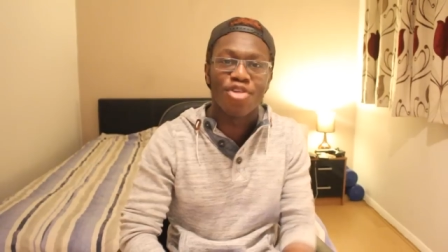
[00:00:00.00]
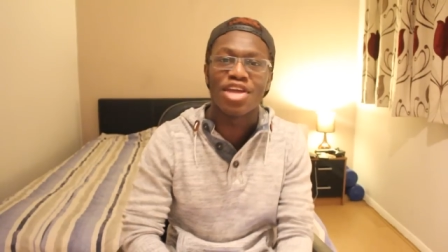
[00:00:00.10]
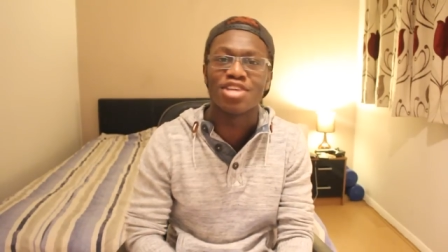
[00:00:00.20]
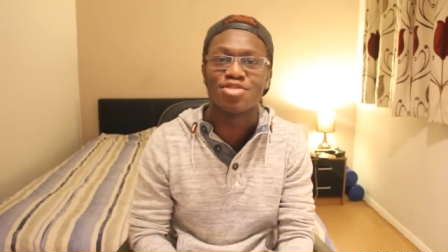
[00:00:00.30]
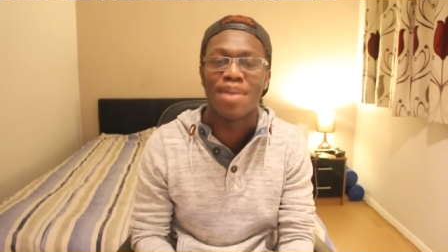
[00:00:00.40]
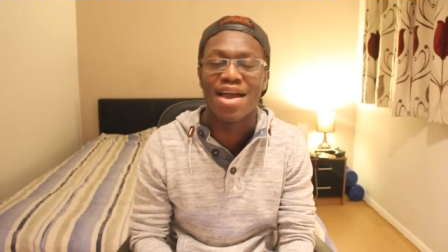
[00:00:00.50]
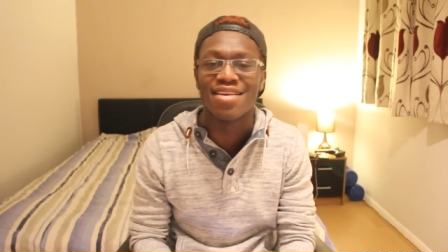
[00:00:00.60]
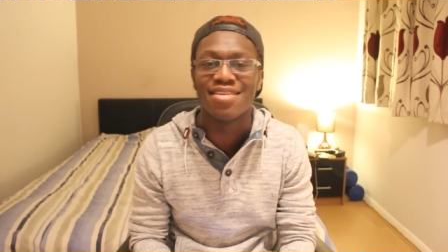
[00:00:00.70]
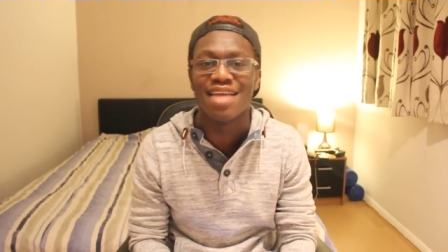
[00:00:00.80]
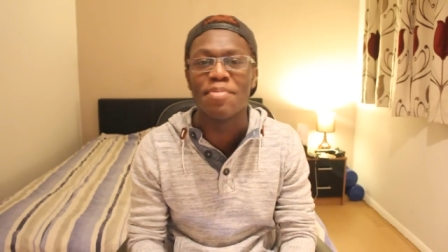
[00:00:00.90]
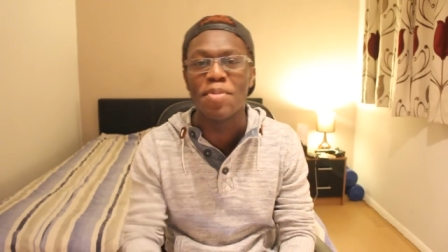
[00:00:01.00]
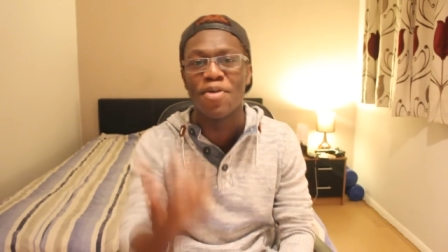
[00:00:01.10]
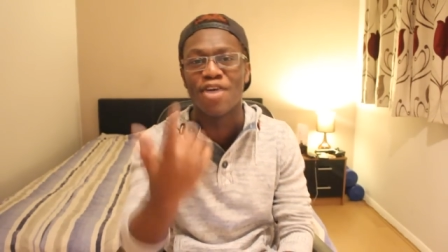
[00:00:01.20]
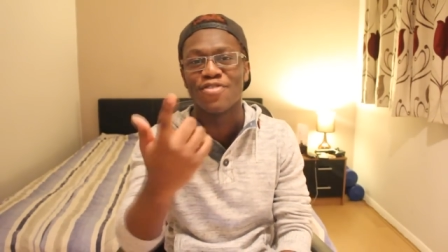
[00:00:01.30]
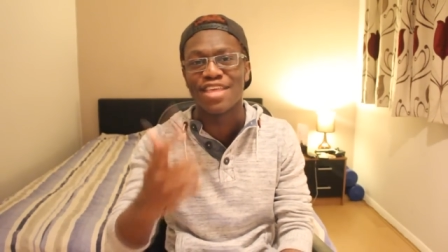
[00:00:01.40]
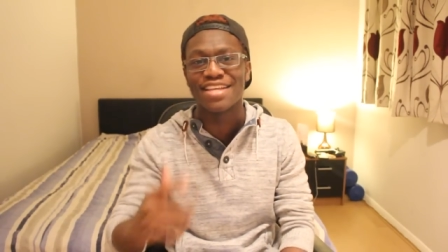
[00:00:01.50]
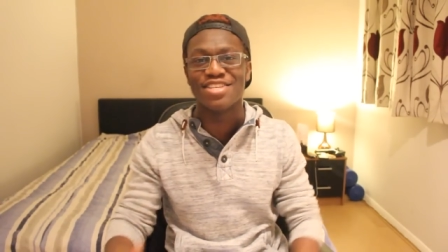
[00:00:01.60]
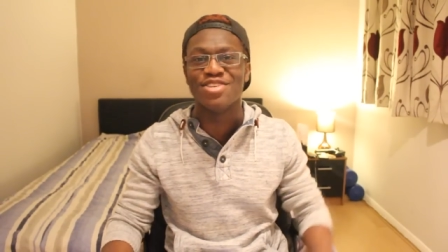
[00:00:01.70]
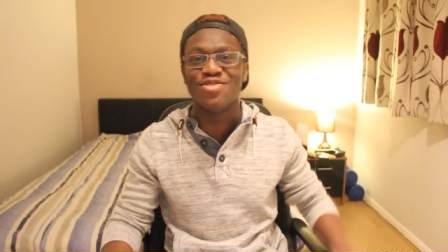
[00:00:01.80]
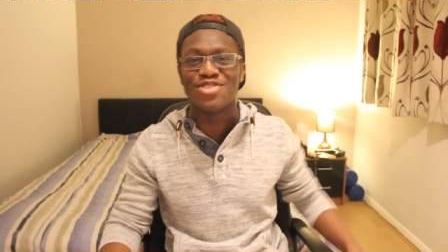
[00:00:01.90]
Oh, thanks, man. Happy birthday
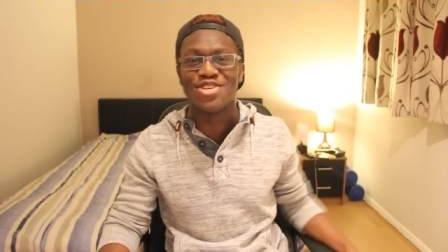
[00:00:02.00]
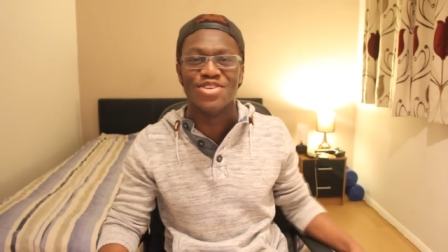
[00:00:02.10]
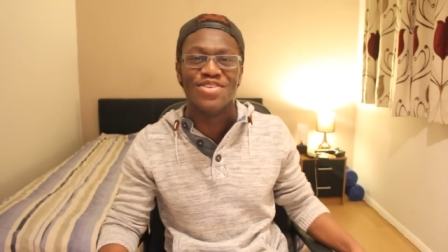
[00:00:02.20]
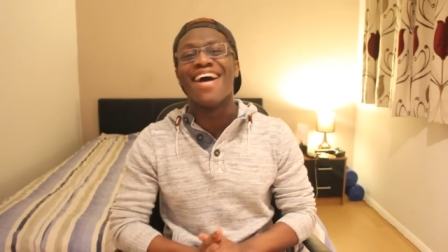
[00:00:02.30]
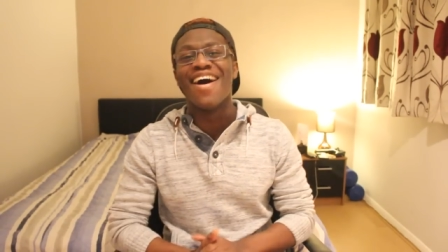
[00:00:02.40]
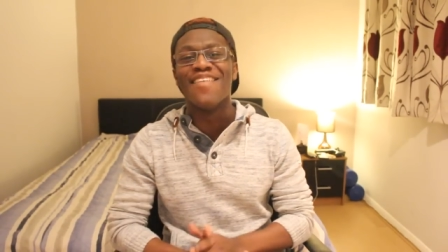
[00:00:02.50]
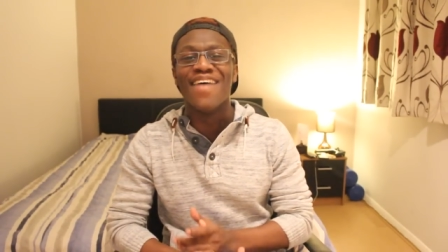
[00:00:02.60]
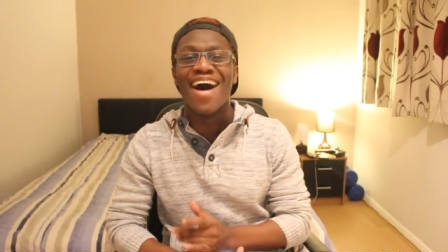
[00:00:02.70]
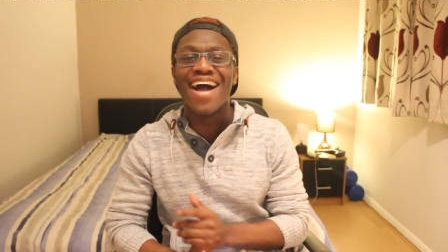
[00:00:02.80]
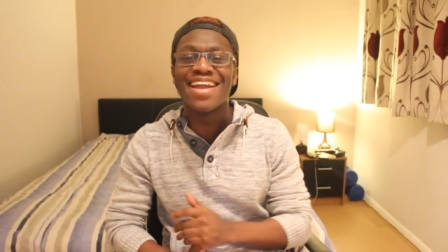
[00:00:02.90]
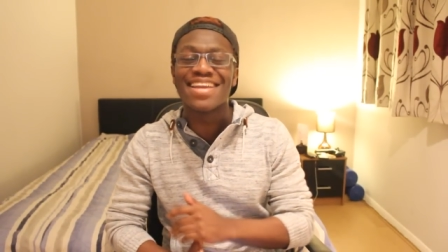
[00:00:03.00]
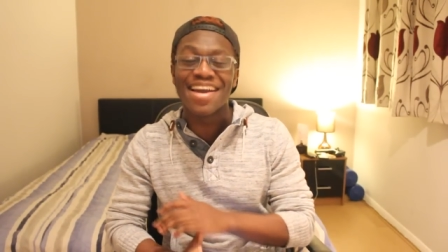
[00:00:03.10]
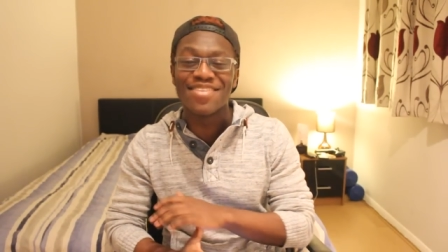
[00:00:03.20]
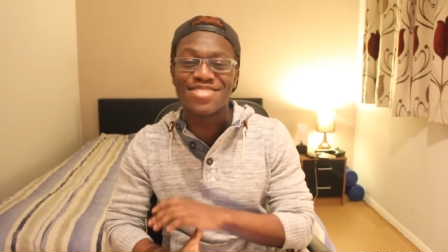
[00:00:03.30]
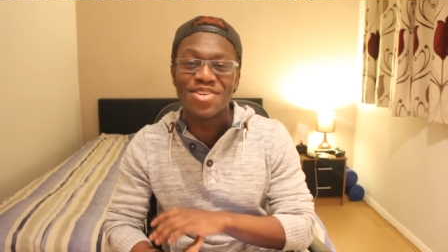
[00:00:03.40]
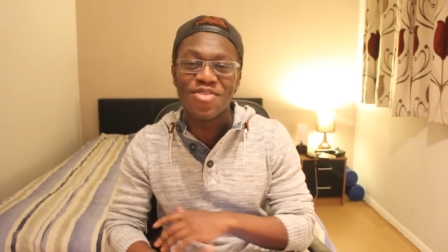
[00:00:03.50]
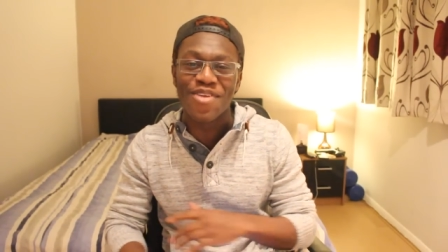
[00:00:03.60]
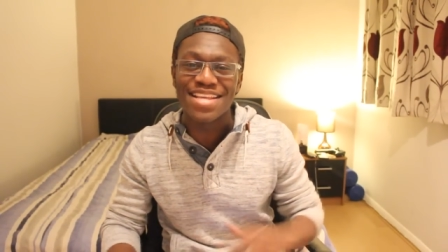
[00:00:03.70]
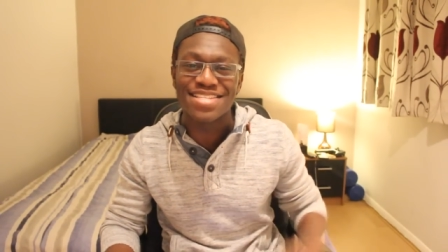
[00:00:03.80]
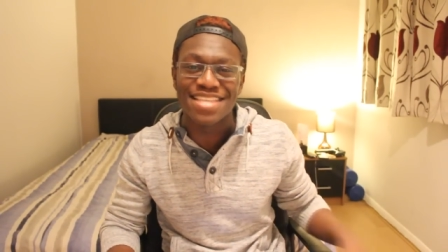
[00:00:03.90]
to you too. Um, I encountered a
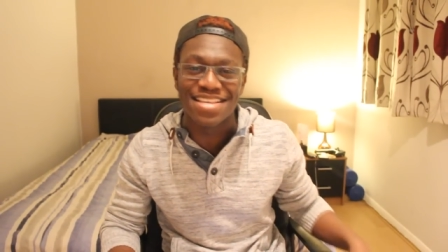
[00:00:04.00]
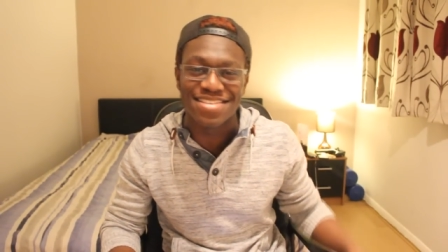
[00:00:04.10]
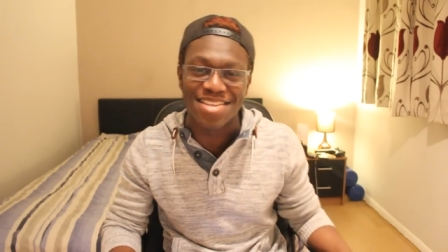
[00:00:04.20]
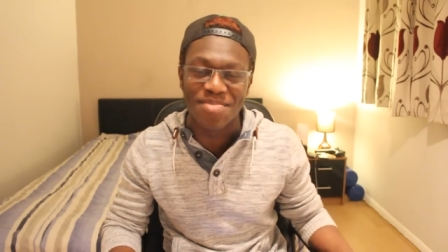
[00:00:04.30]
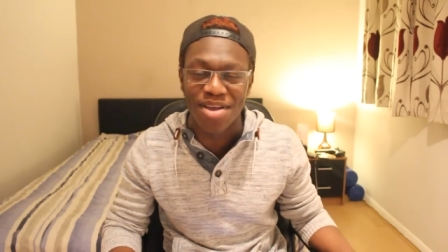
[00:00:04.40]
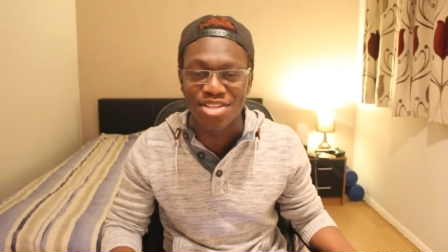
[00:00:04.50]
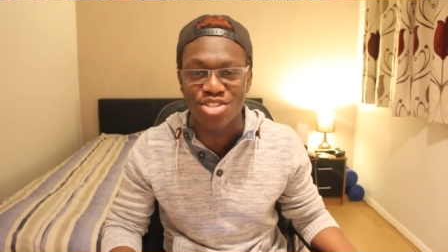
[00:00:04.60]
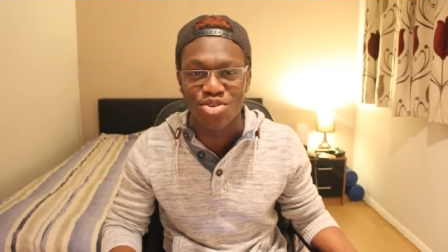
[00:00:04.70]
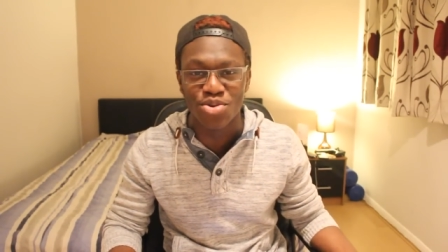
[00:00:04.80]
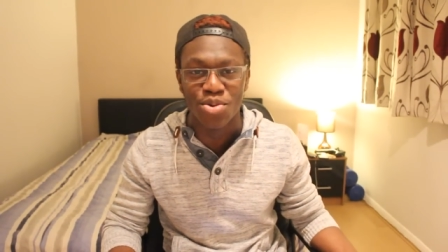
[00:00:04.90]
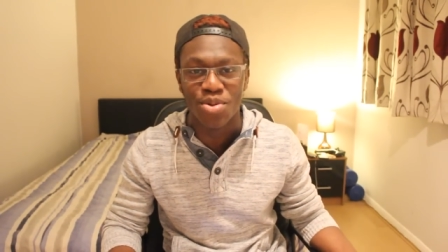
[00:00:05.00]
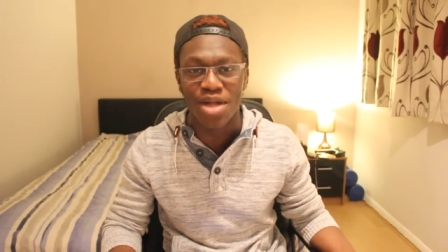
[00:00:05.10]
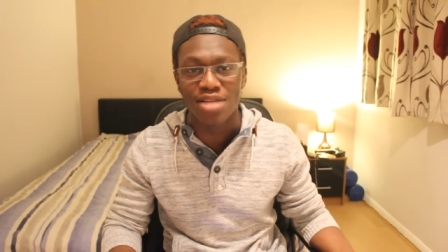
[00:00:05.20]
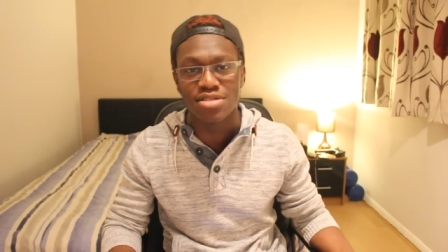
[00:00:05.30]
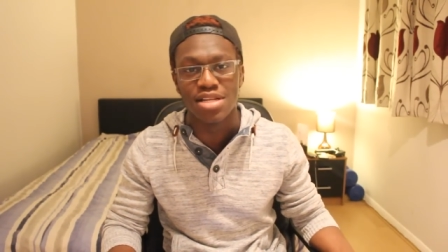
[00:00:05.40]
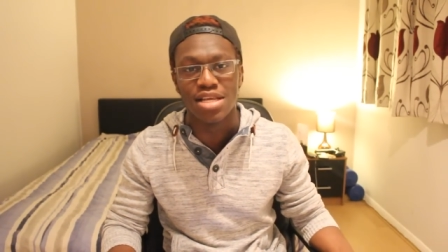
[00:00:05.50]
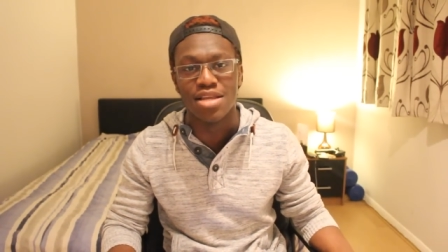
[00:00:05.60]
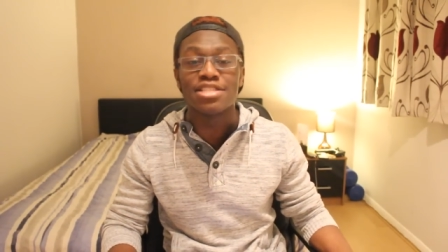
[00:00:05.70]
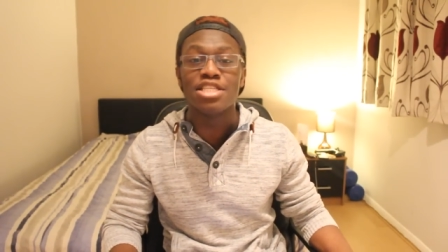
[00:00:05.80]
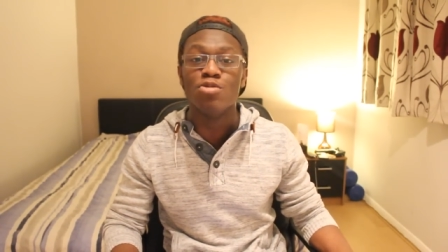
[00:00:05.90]
racist in my school,
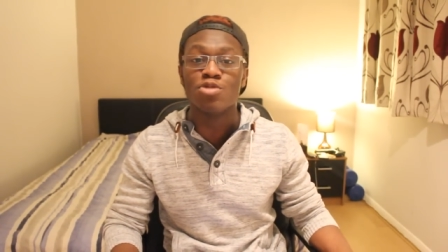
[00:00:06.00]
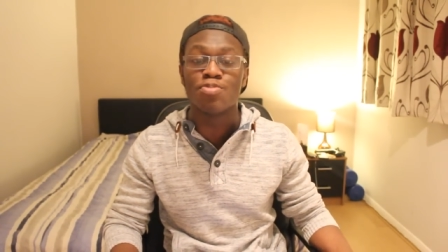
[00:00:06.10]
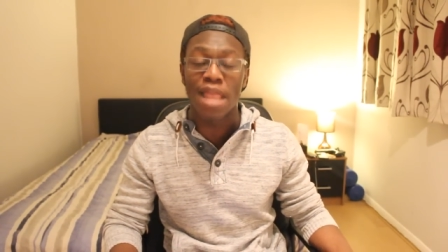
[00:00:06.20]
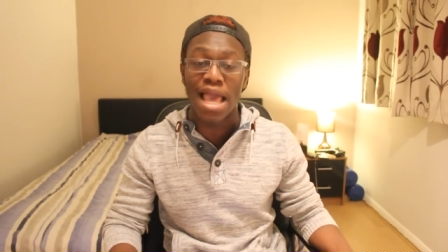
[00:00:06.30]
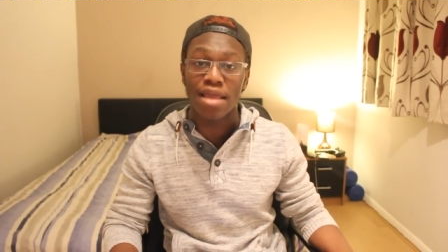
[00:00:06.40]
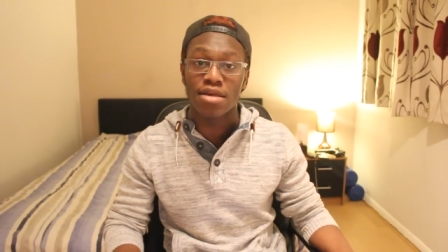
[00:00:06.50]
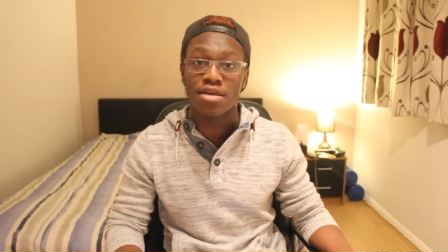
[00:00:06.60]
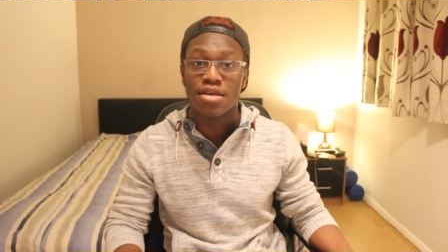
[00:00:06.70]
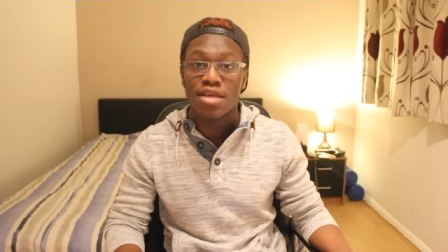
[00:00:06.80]
actually, and she was black.